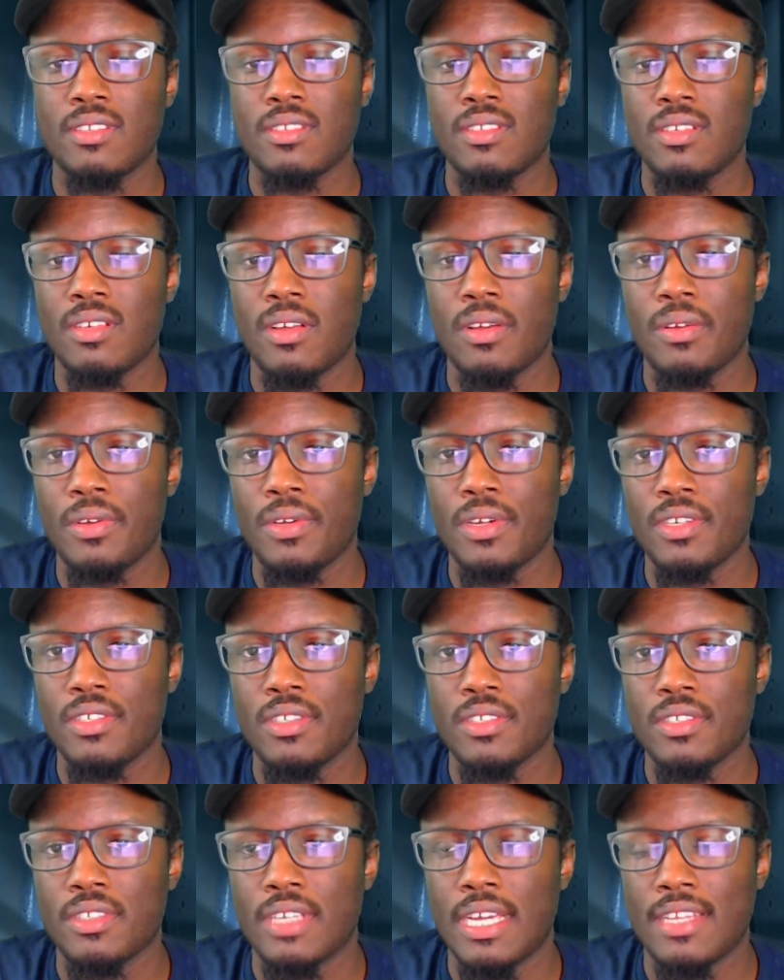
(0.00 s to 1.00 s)
you know, you can
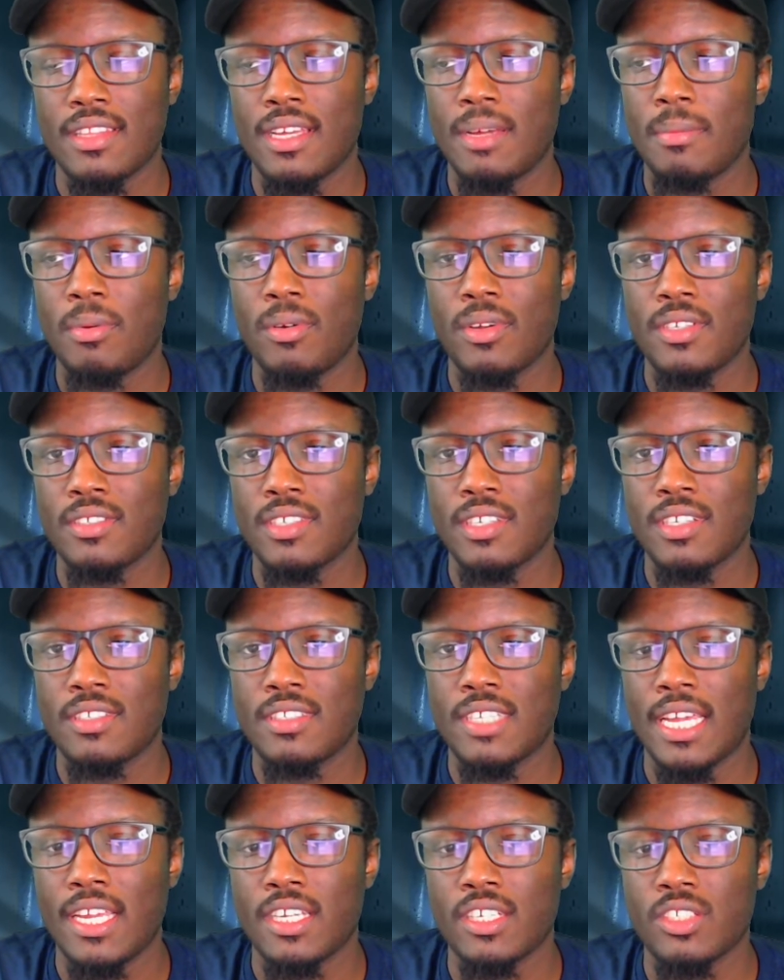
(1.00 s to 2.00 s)
just at that point just get a
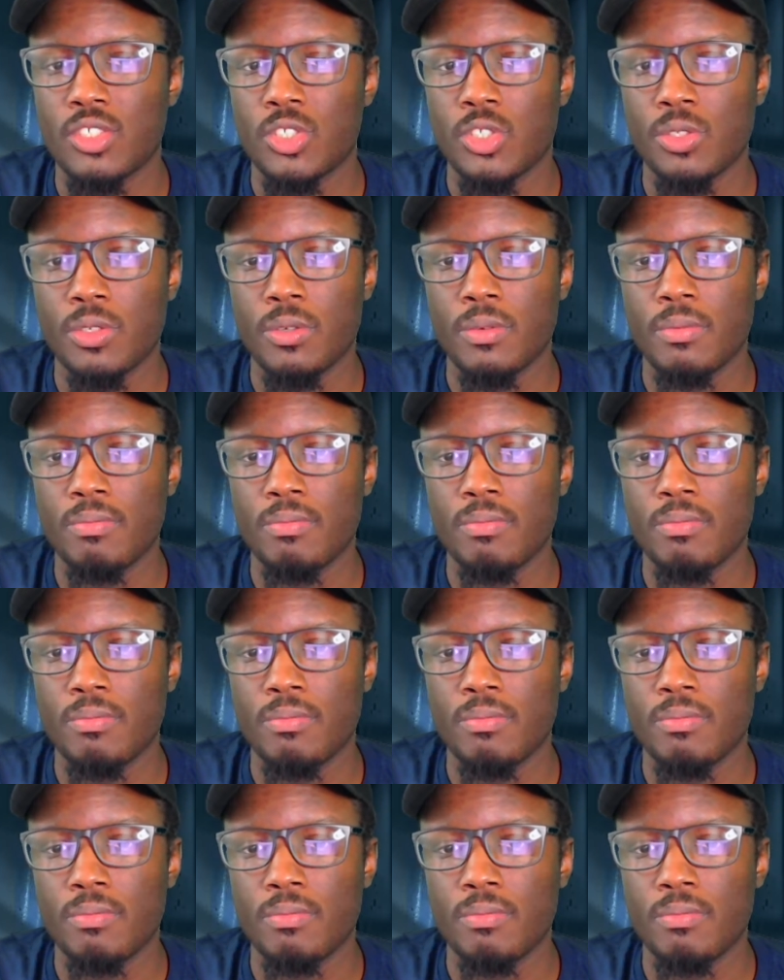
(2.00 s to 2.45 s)
tank and shoot him,